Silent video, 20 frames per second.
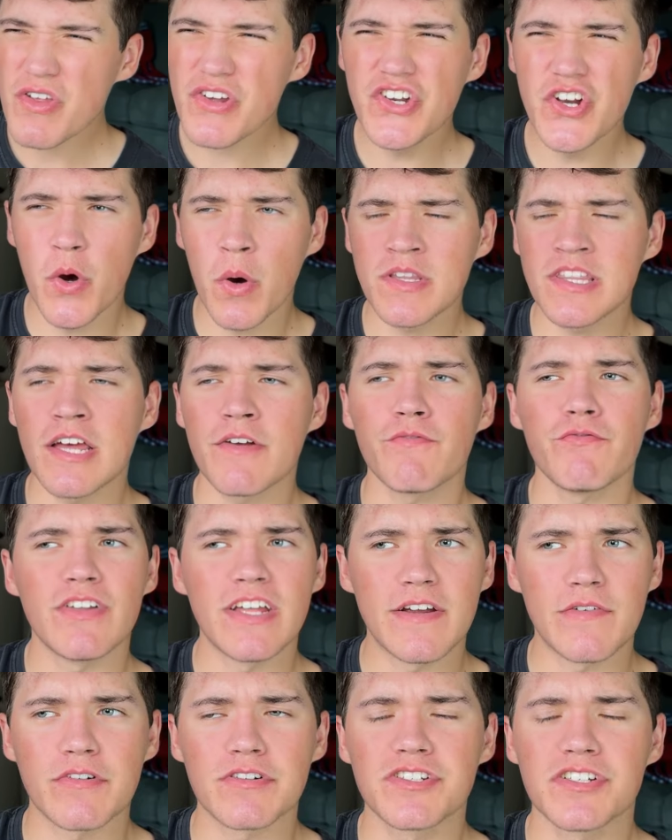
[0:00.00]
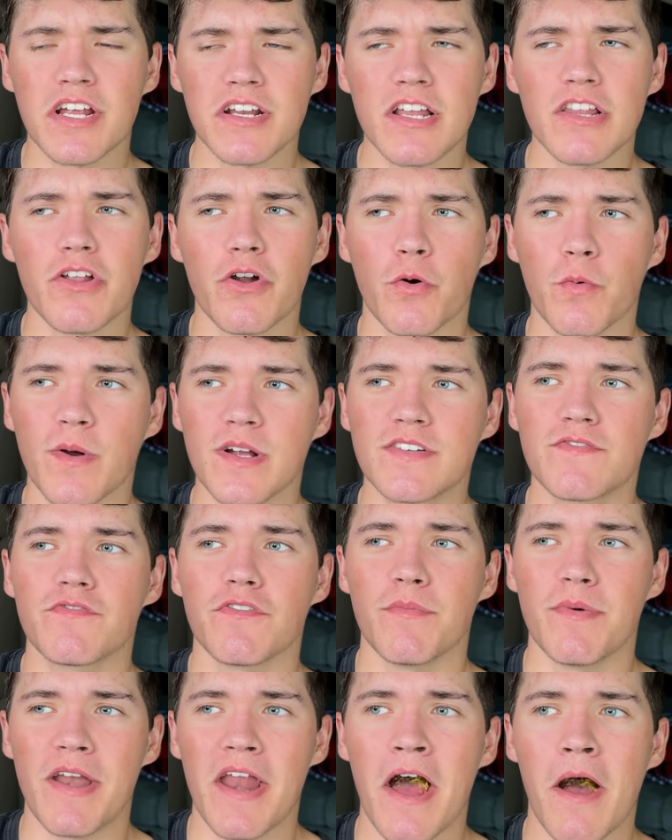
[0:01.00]
You know what? That flavor is getting a little rich
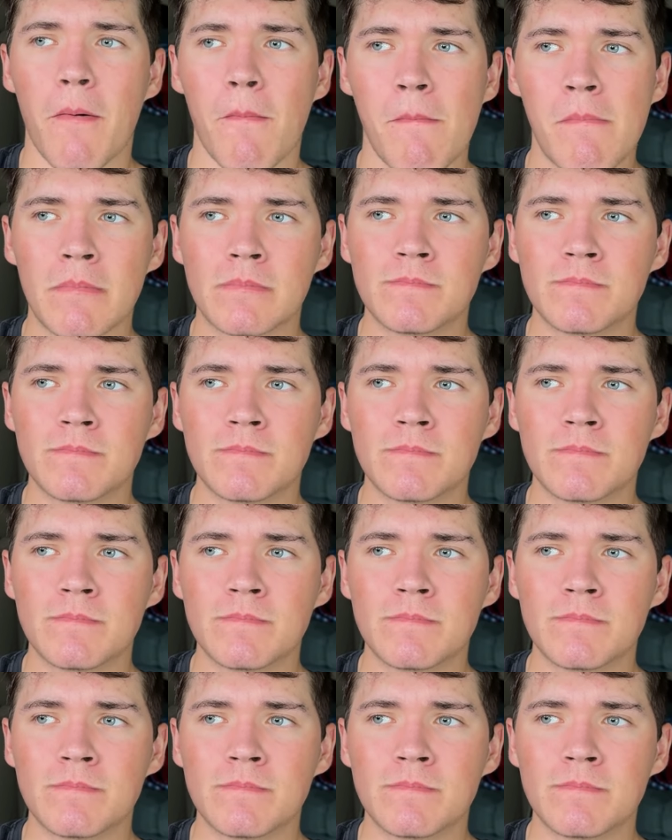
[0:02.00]
for me now.